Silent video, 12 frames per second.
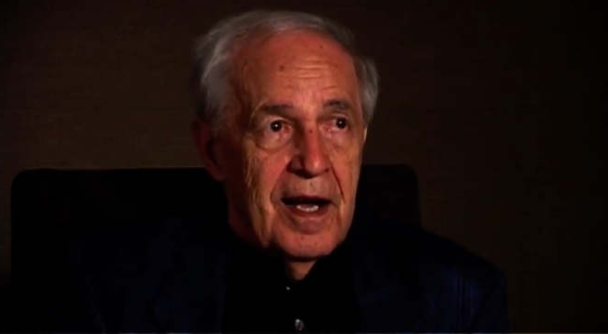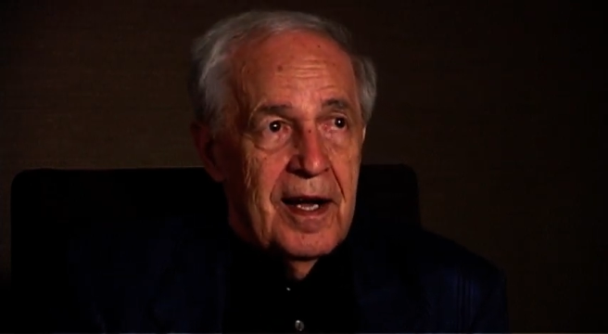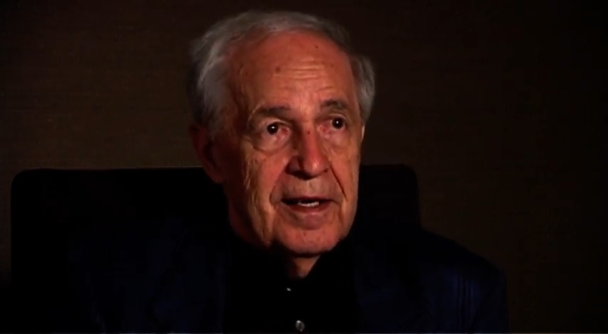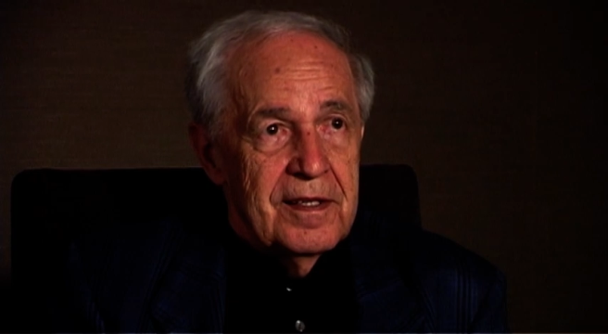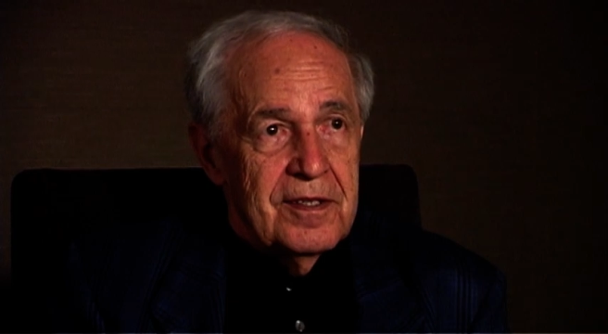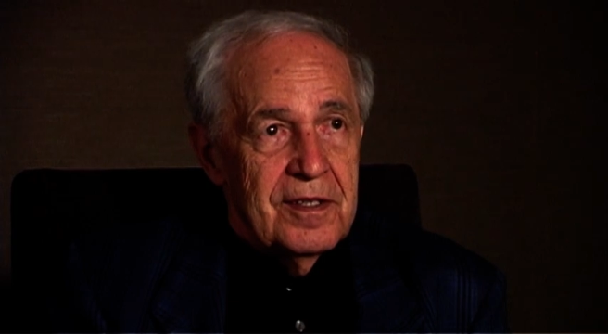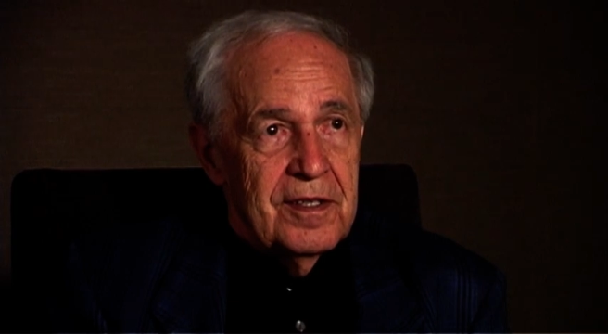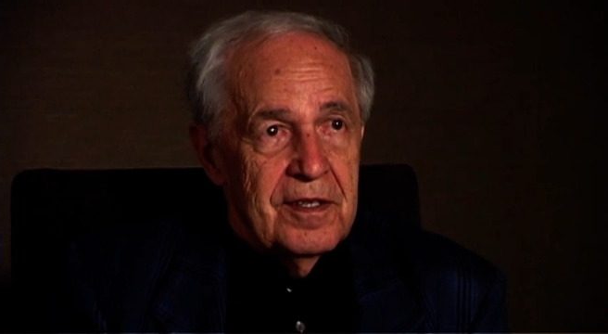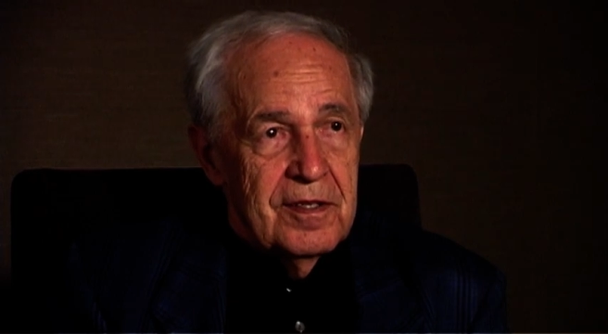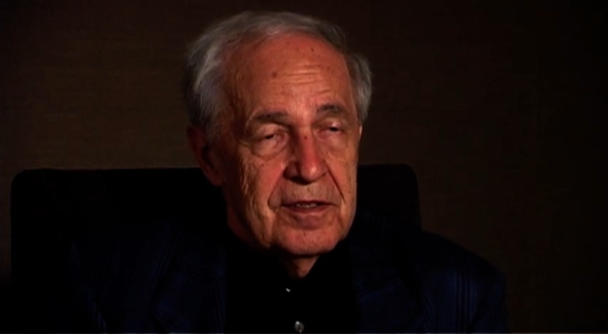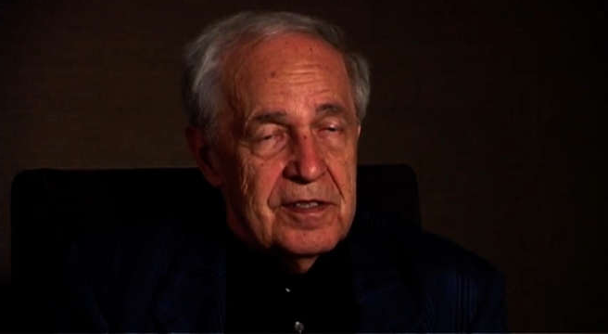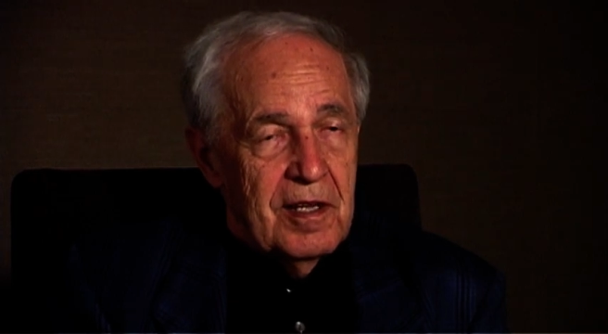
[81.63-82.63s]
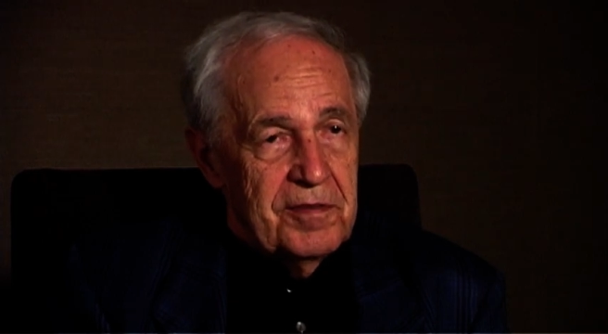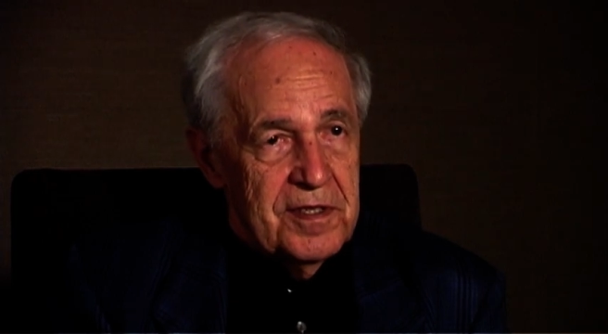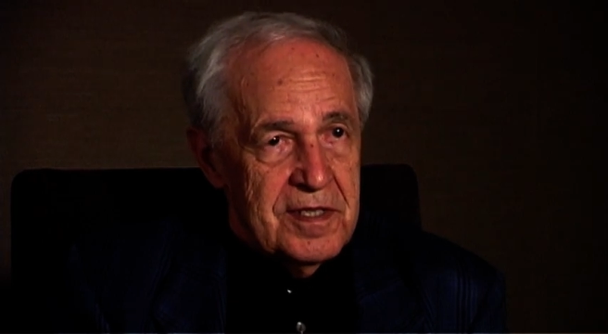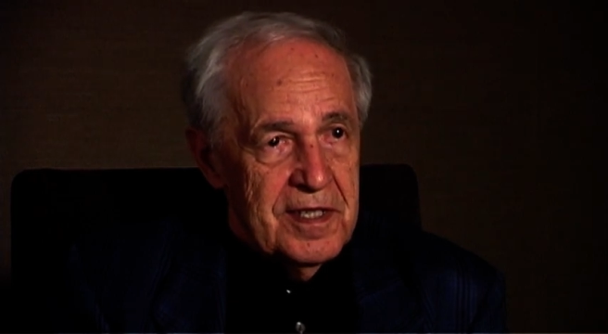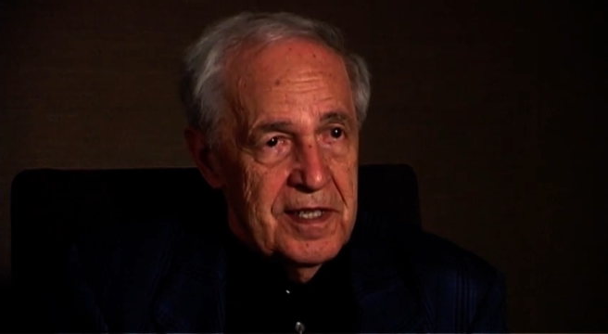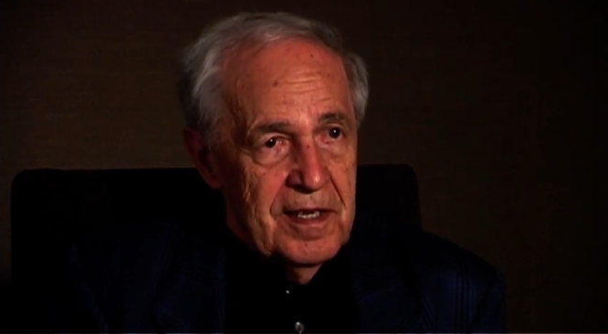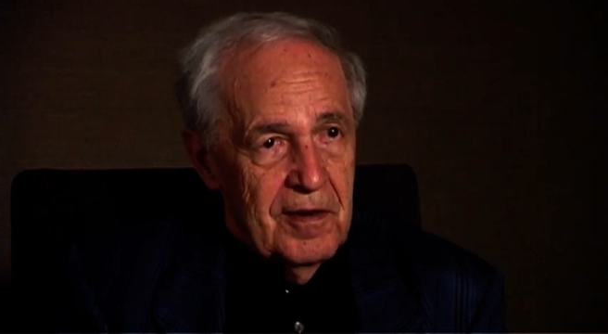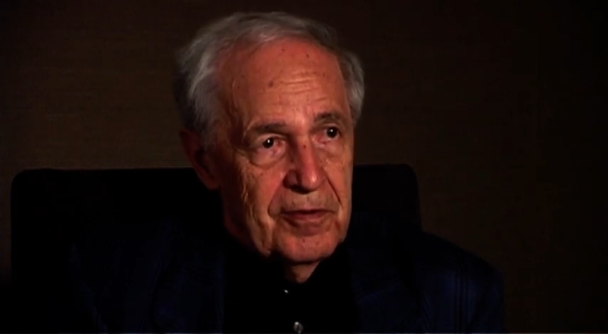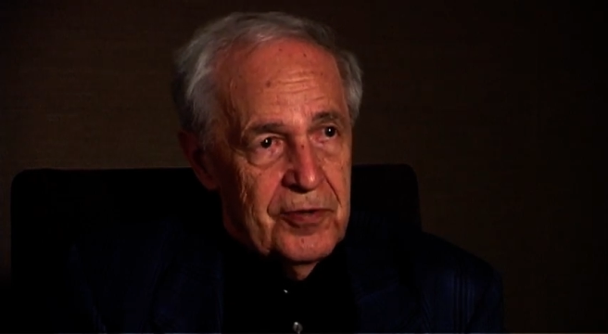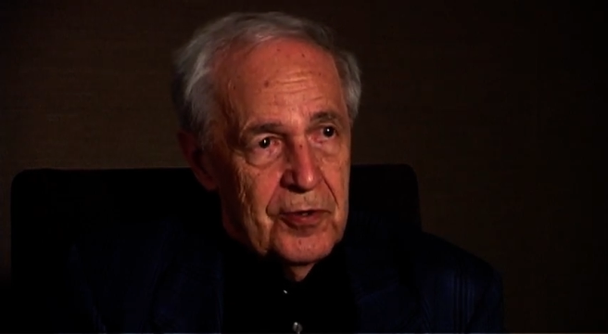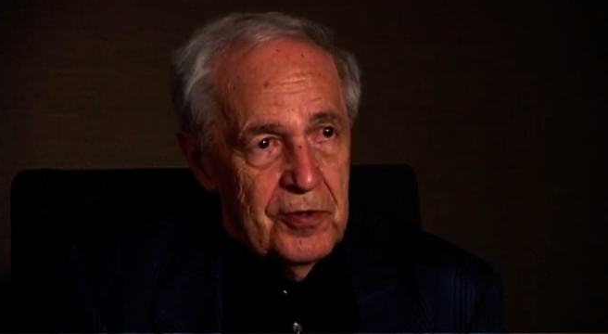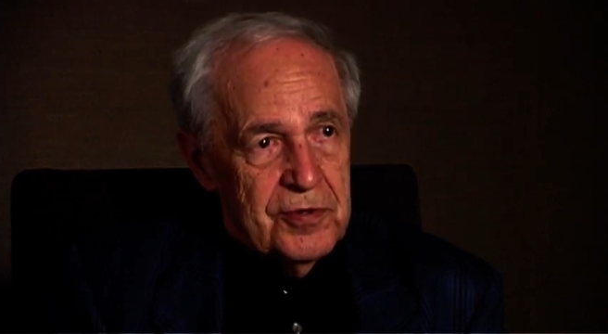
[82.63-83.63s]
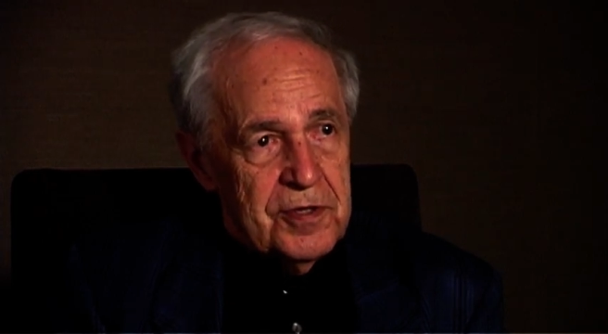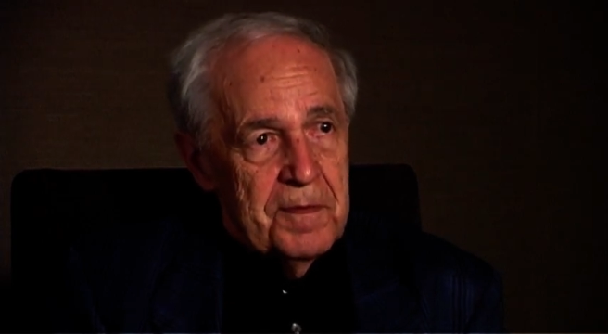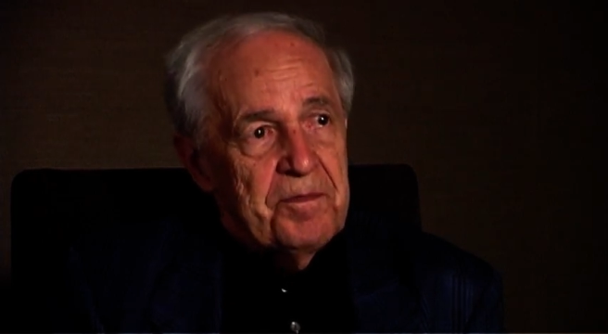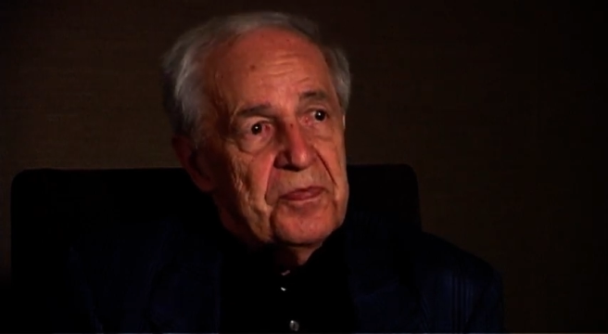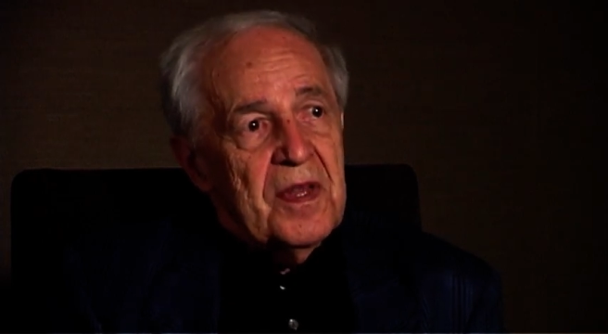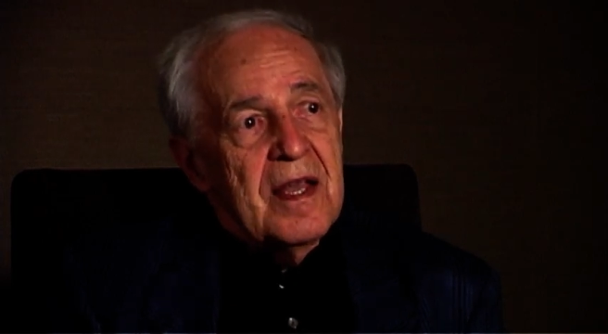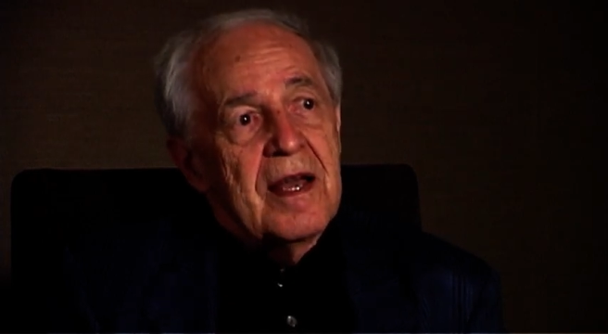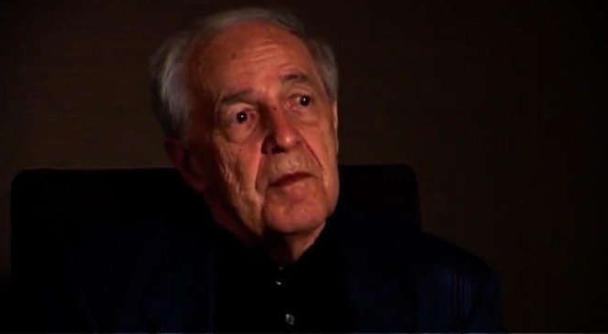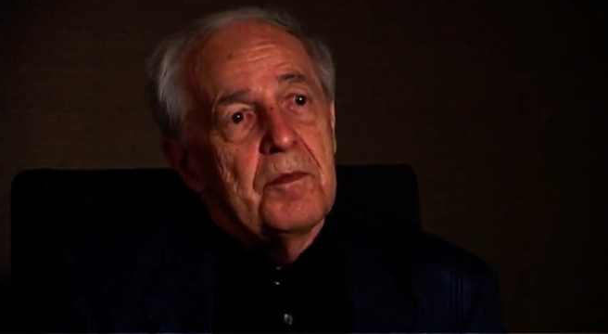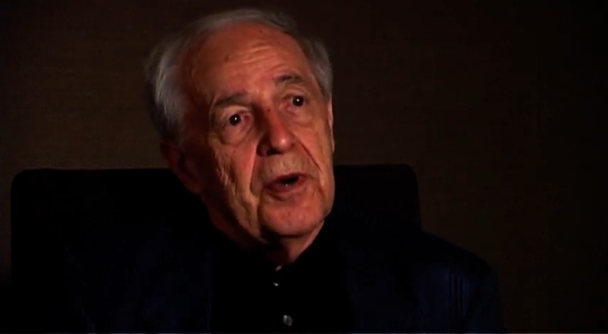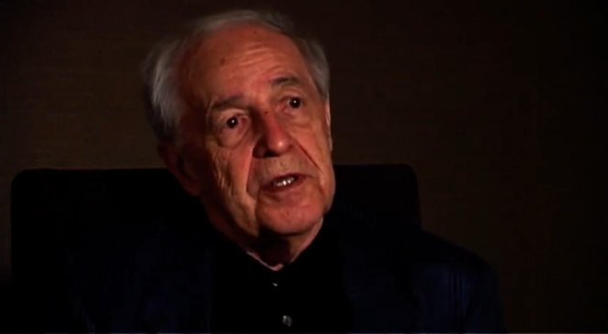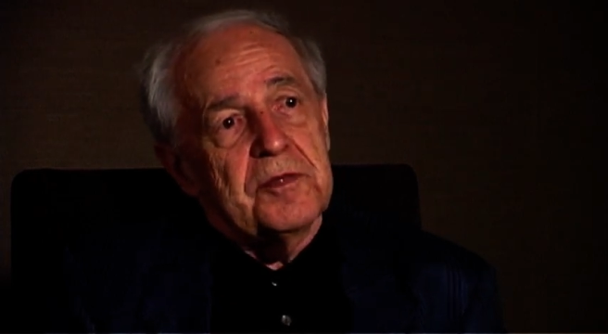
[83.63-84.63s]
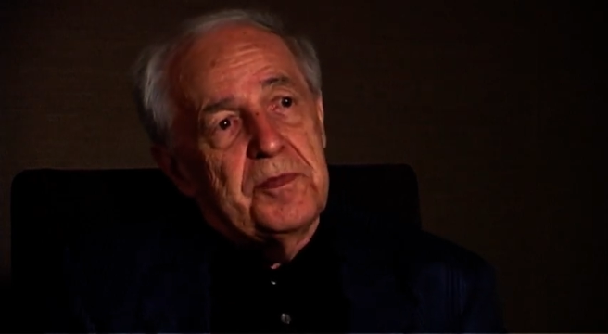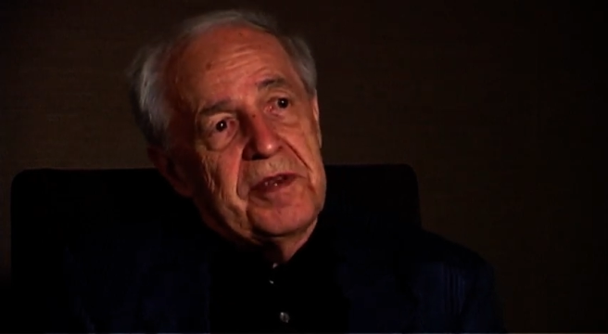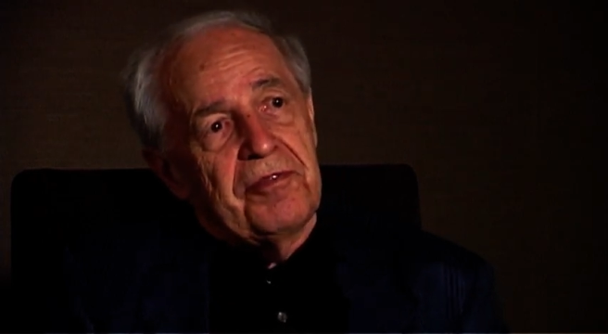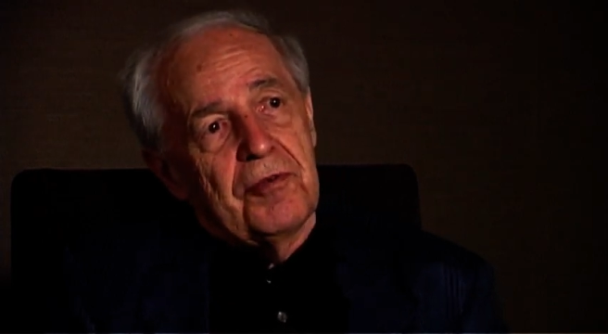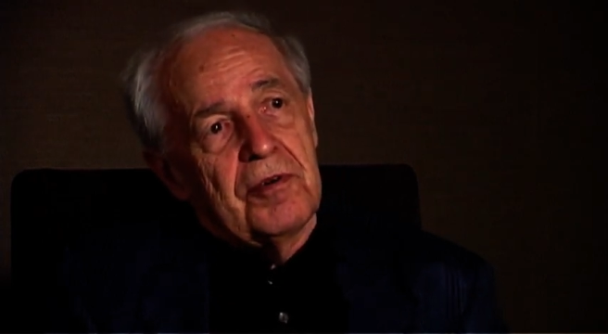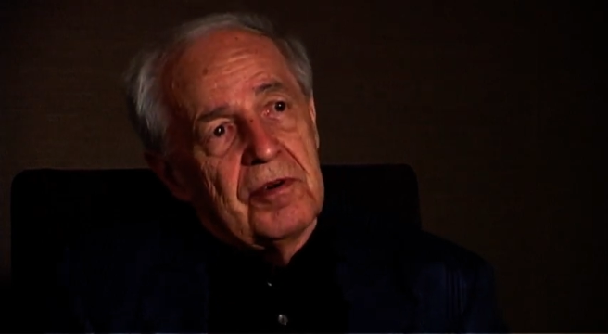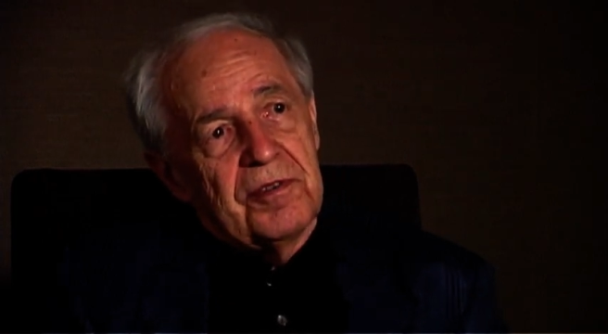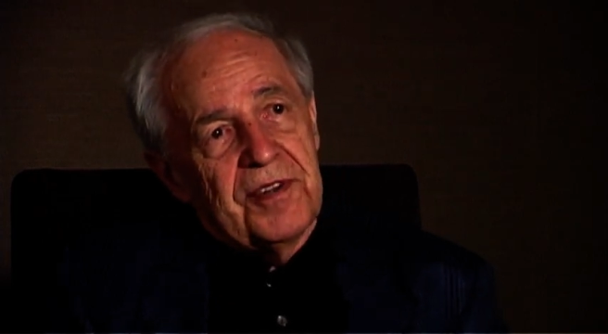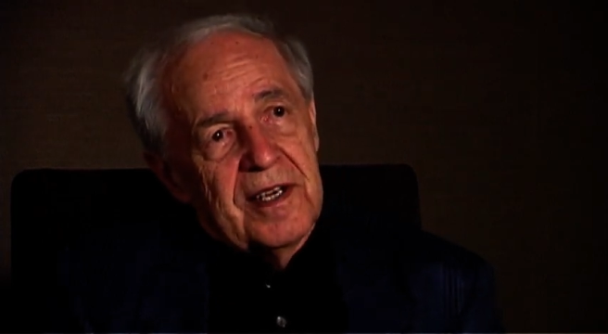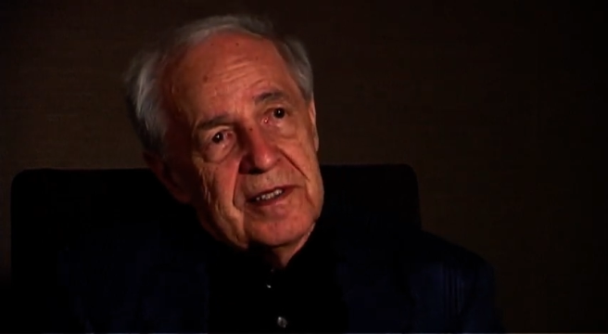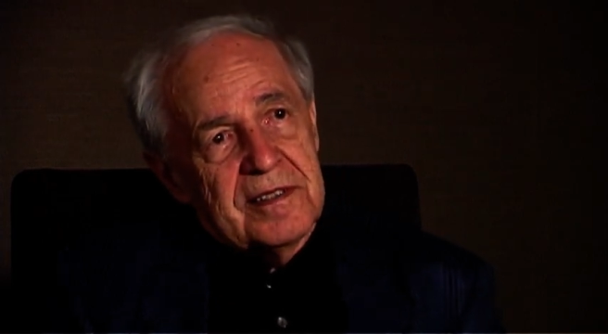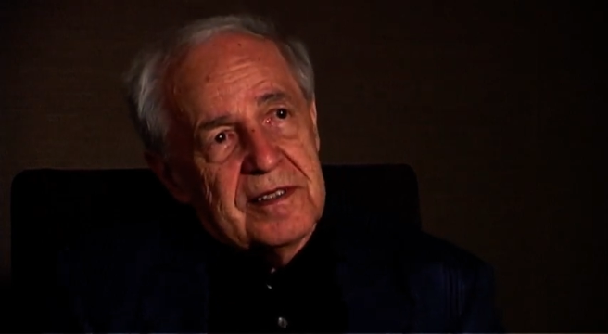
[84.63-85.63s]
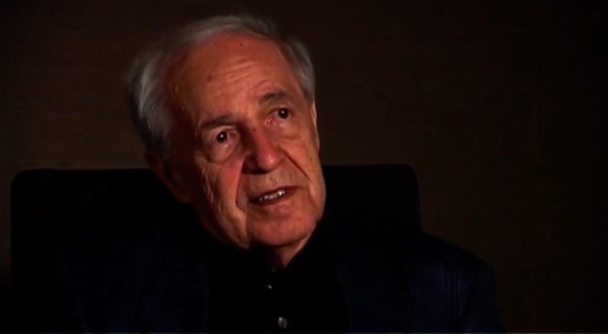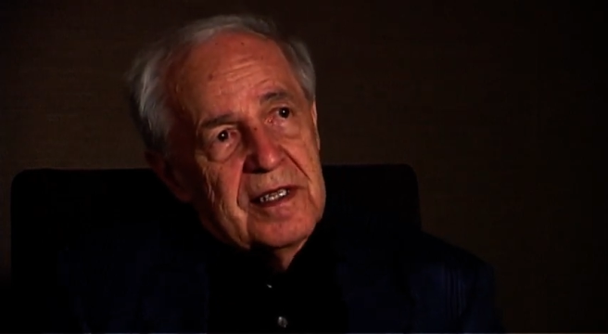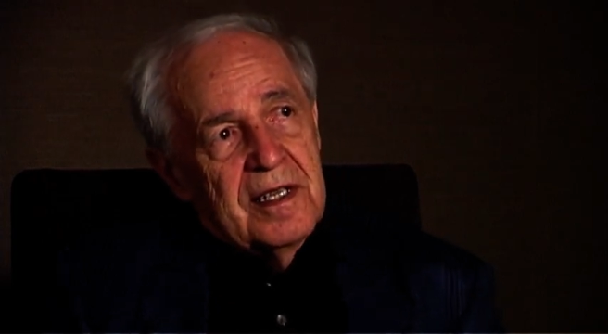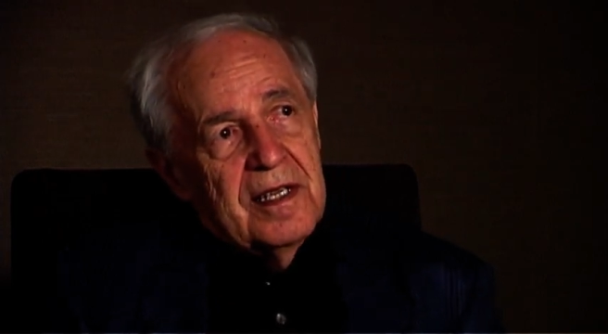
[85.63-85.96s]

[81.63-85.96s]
and Stravinsky, of course. But before that,